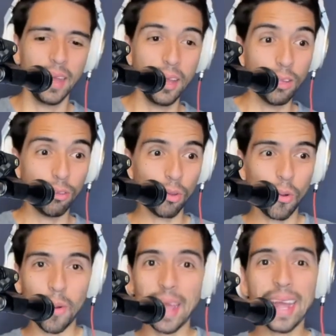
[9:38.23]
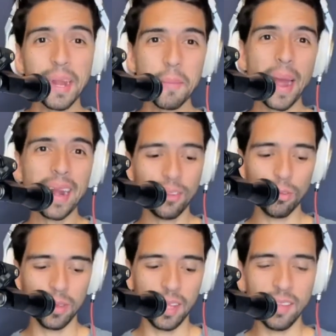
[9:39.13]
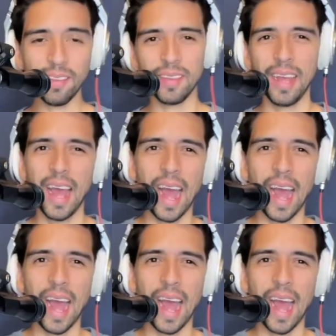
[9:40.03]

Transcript: So I got invited to this.